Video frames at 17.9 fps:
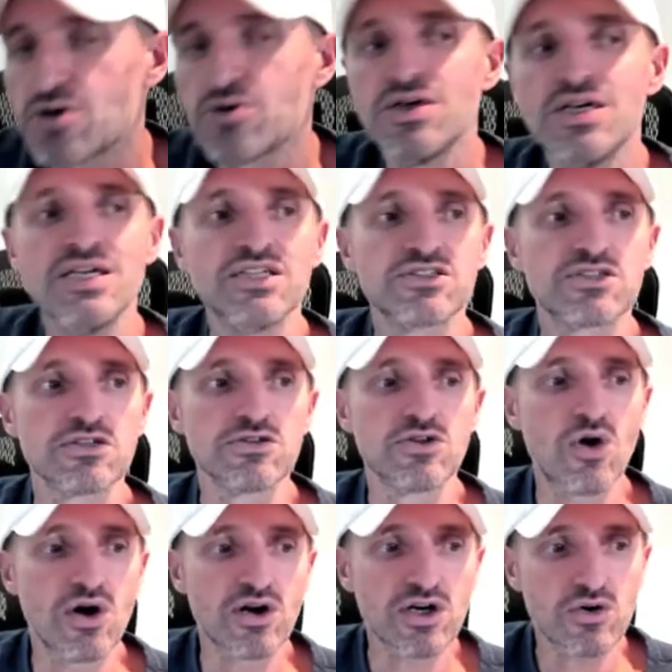So the
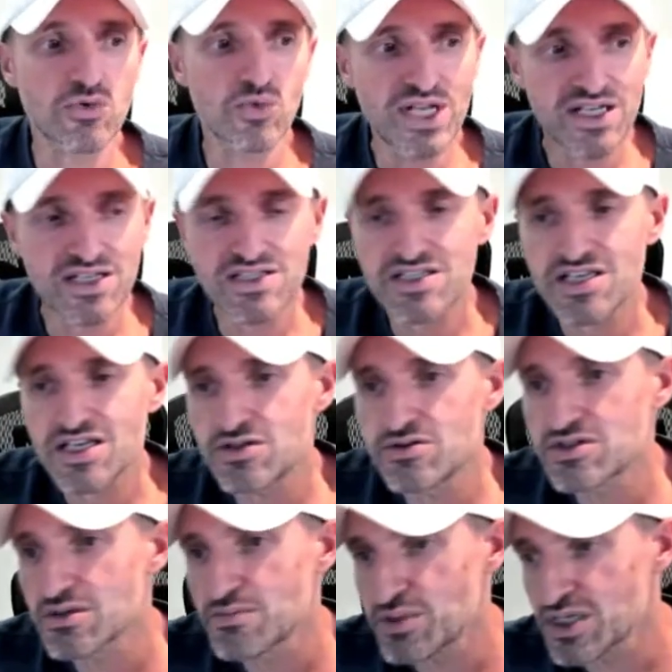longer we
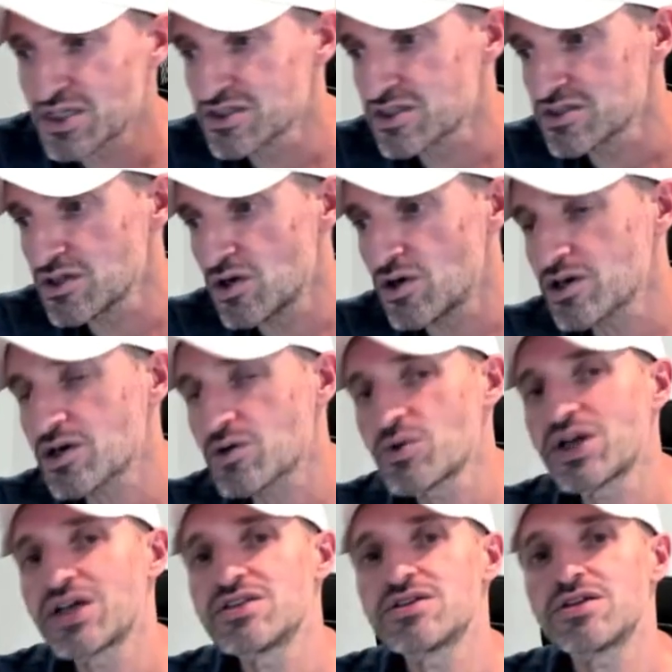continue to build and the longer
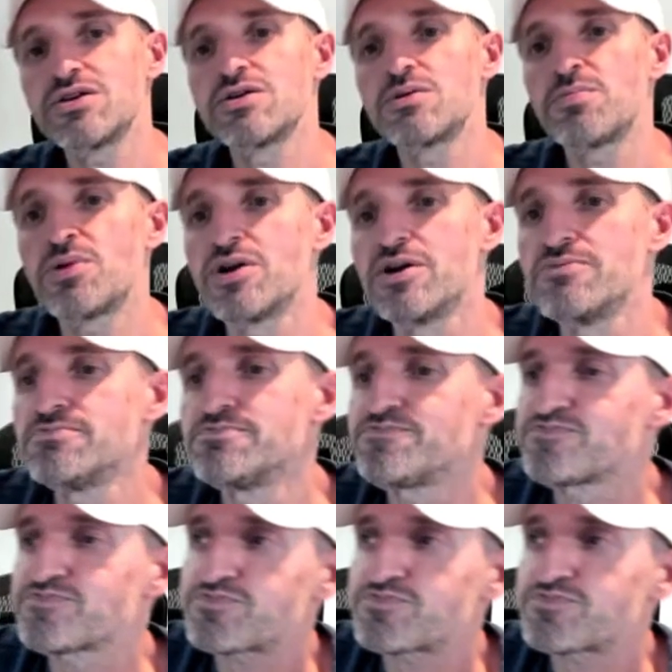we continue to put